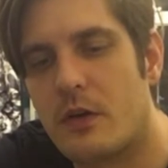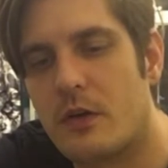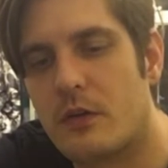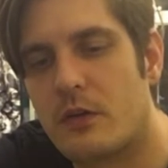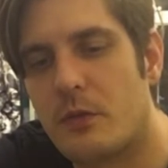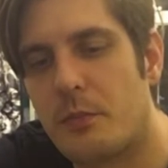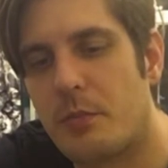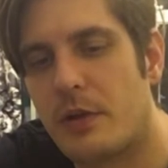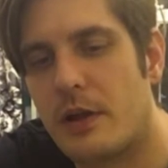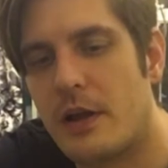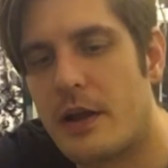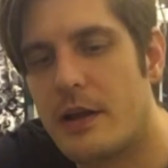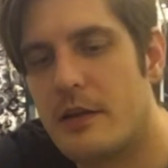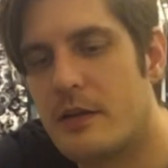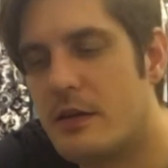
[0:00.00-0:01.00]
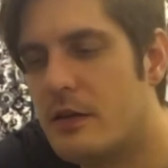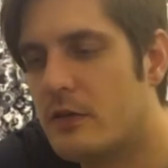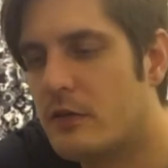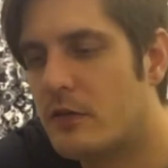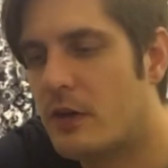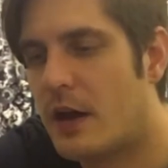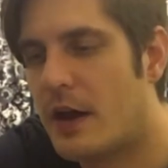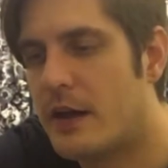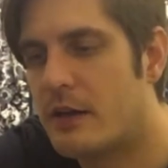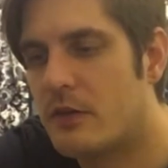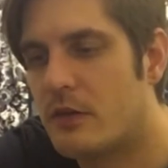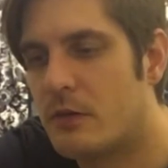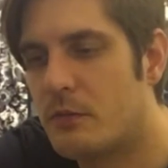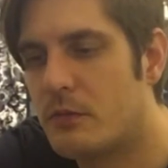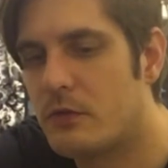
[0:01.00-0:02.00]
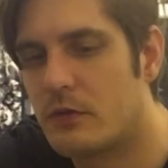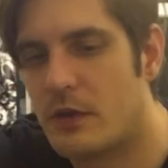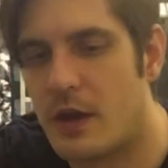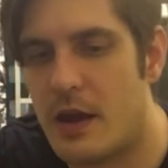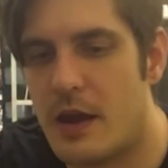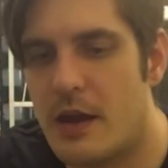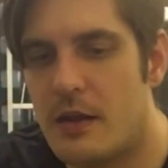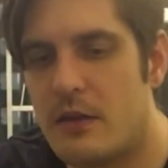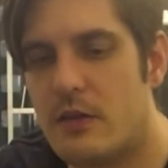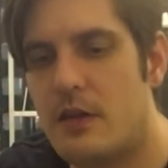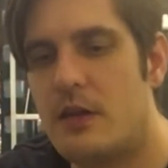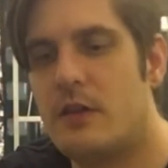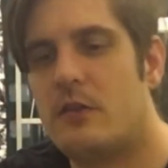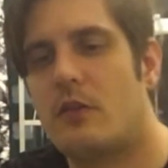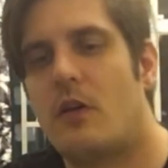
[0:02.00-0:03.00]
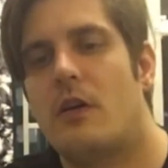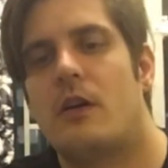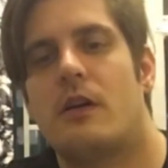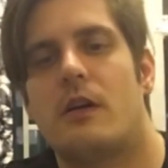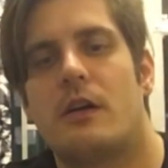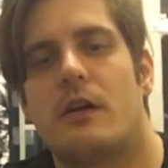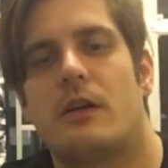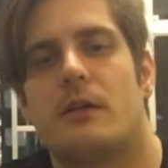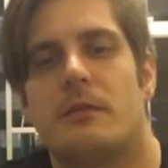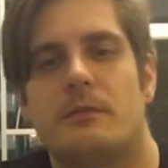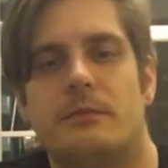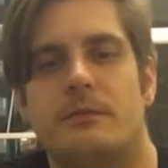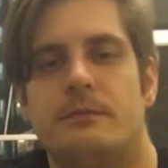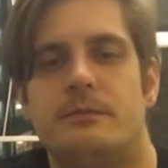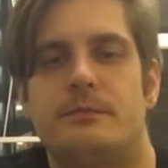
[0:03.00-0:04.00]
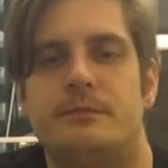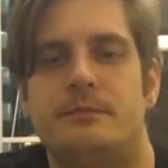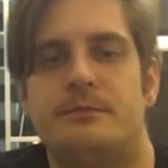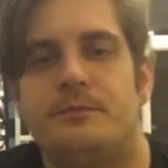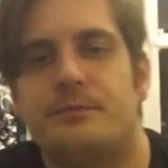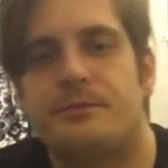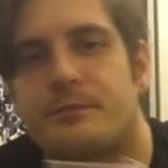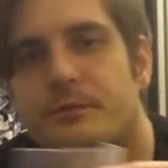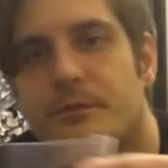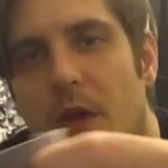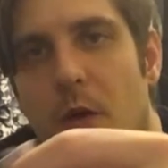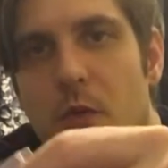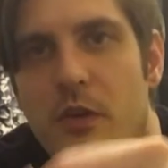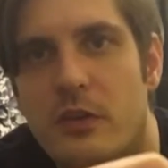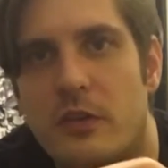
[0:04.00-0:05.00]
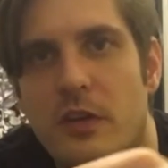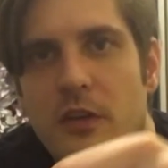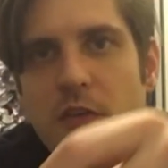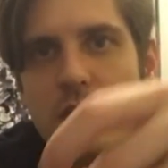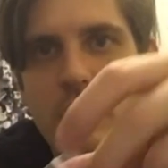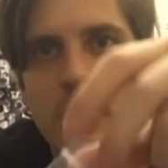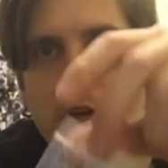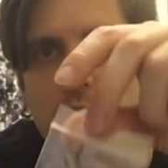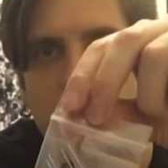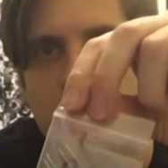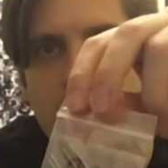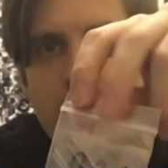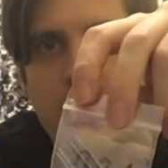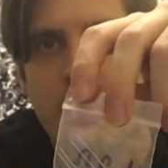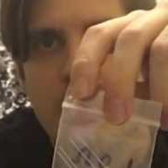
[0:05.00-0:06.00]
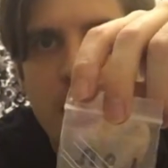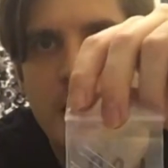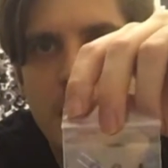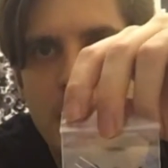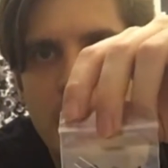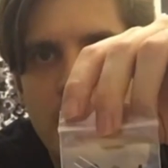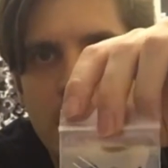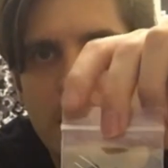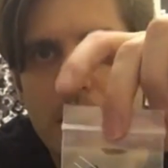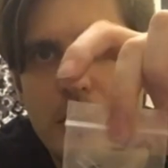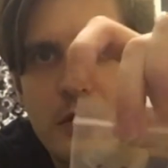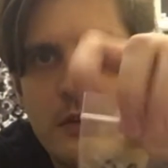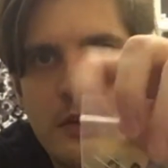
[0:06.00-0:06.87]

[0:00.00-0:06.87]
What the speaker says: supply these items, and these are resistors. Now you will